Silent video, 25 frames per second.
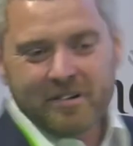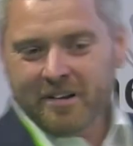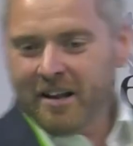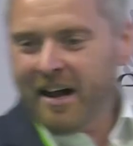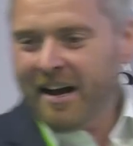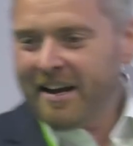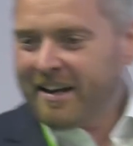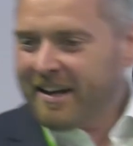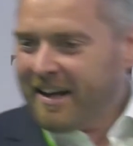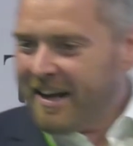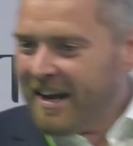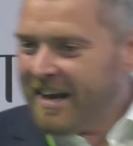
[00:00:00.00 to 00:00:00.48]

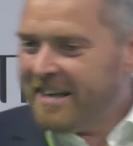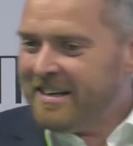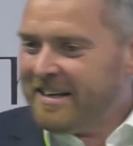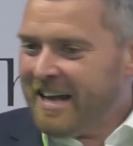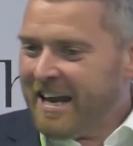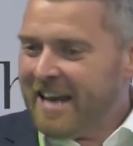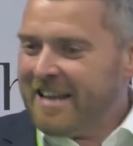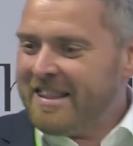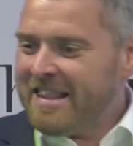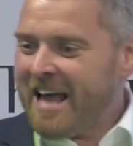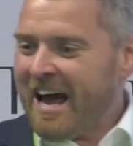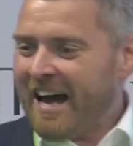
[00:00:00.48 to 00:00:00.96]
like
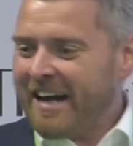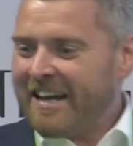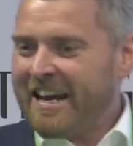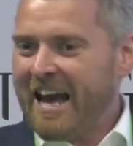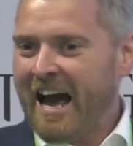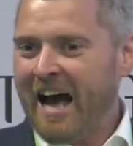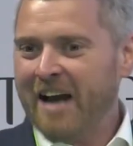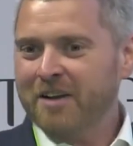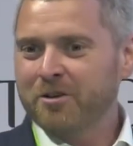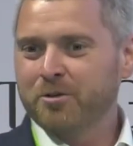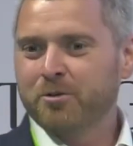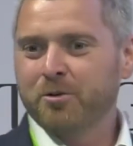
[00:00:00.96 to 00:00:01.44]
in that
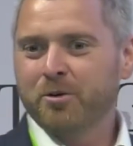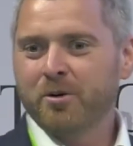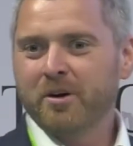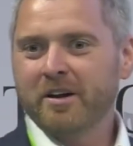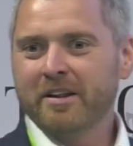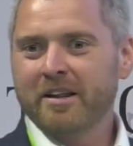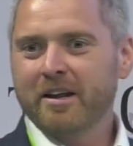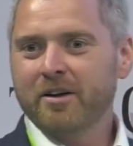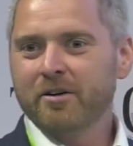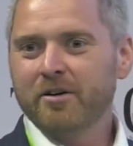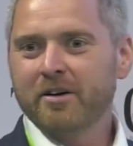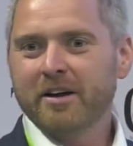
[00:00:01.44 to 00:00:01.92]
category,
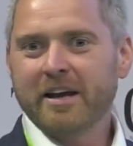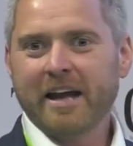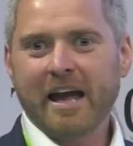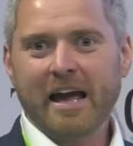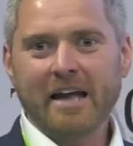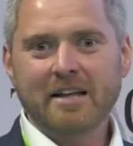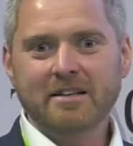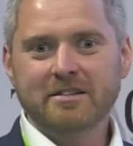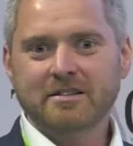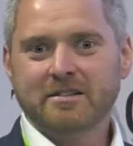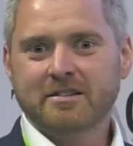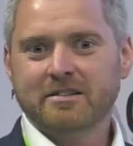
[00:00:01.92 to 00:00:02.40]
they're
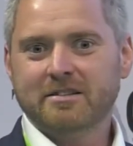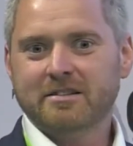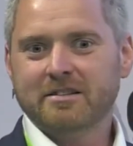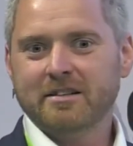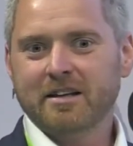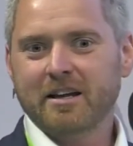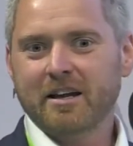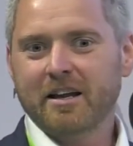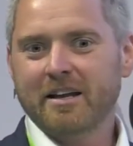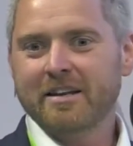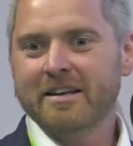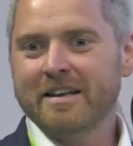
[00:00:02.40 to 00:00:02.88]

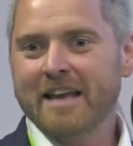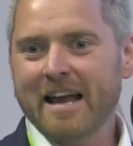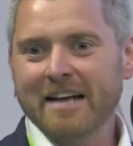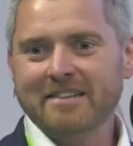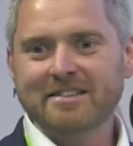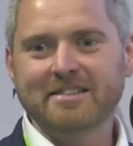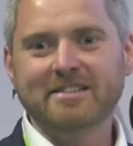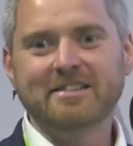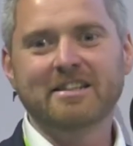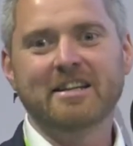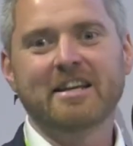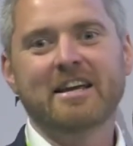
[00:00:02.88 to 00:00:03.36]
against
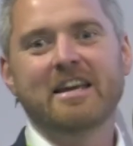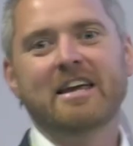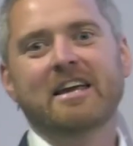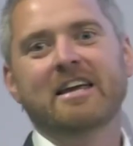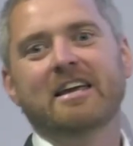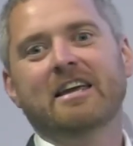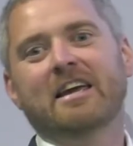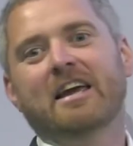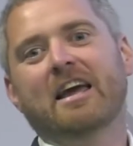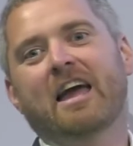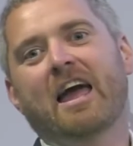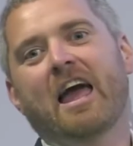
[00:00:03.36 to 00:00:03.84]

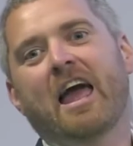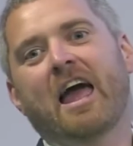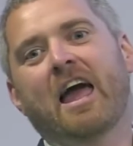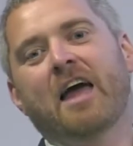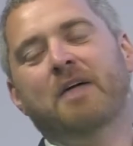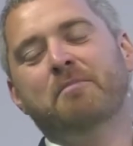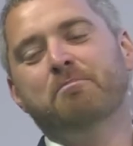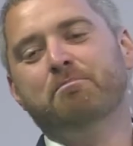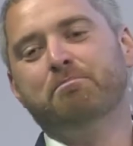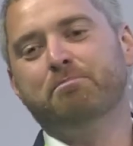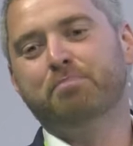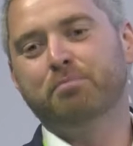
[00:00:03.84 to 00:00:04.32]
Nestle
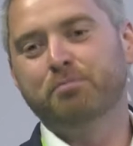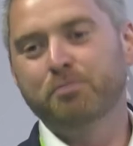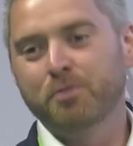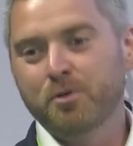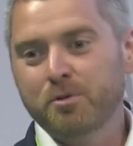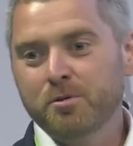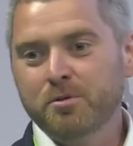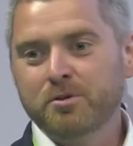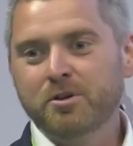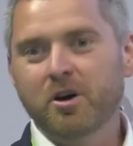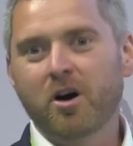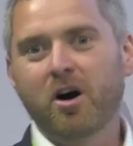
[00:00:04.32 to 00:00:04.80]
and
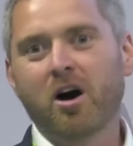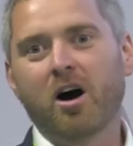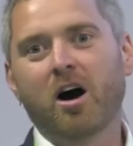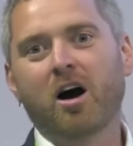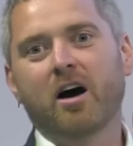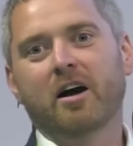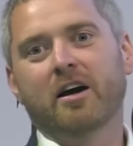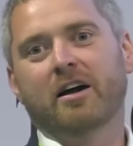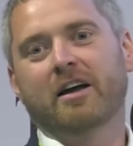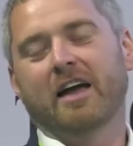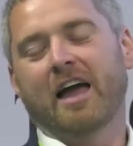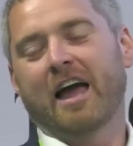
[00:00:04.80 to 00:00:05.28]

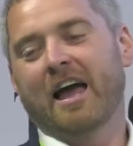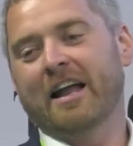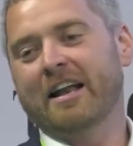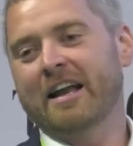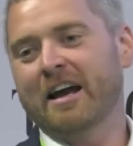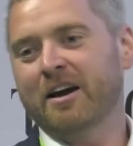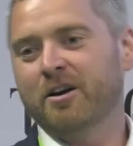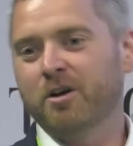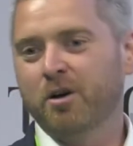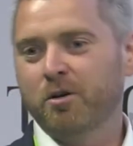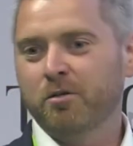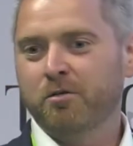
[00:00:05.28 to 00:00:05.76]
BrewDog and
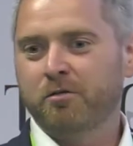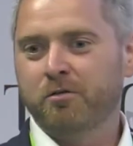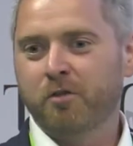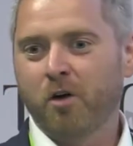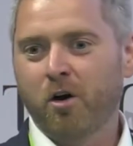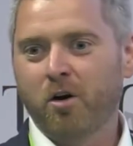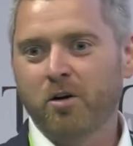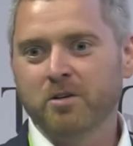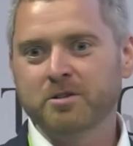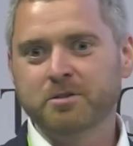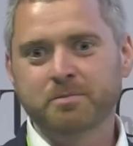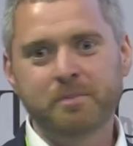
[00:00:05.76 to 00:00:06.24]
Echo
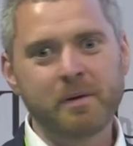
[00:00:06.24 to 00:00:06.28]
Falls,